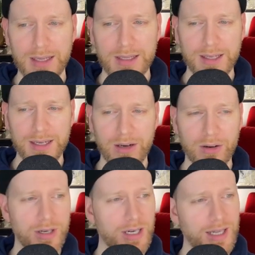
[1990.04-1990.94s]
Then
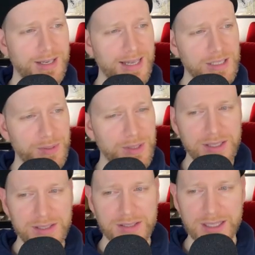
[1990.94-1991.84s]
our next
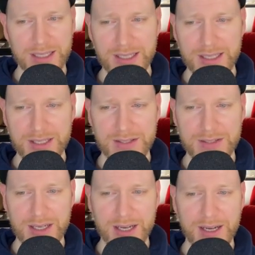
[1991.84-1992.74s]
piece
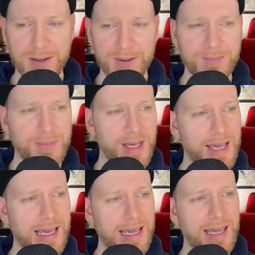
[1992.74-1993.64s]
is um,
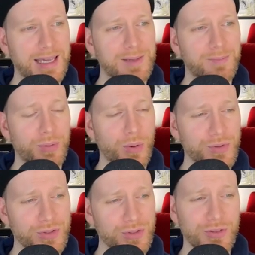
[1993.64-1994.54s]
a
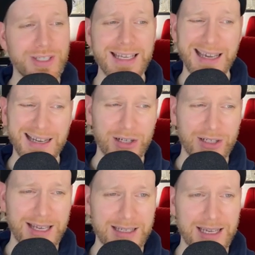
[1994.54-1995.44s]
poster you cannot
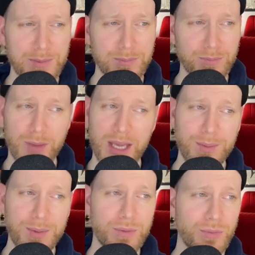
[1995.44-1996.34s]
get yet.
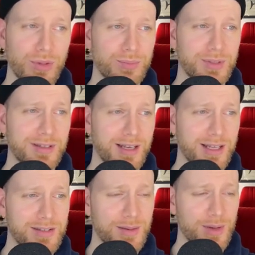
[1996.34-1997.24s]
Maybe it will be done
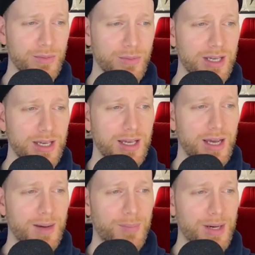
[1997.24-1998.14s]
in some other way,
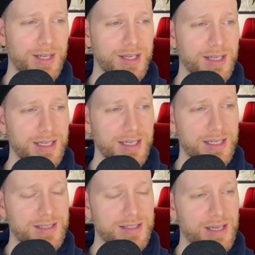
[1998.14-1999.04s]
but
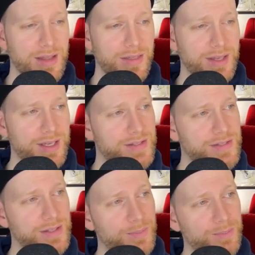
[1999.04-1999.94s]
it's
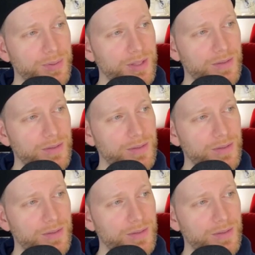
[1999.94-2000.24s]
this piece